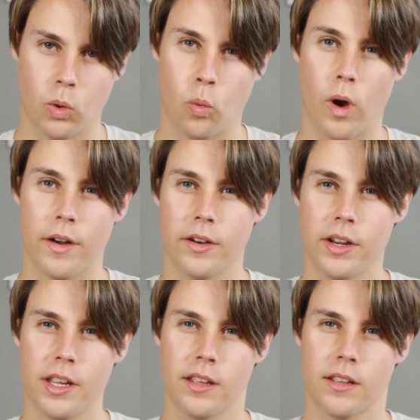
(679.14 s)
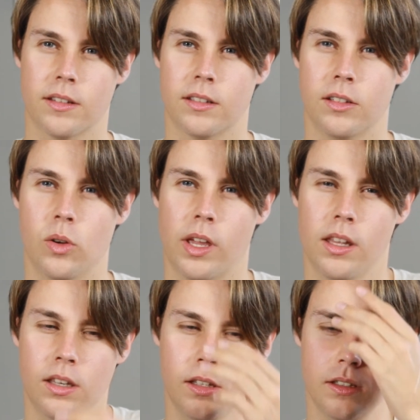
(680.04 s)
watery
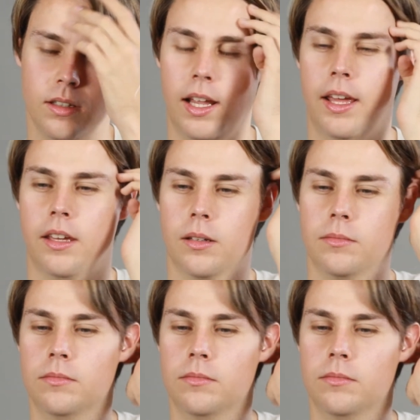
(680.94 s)
looking, like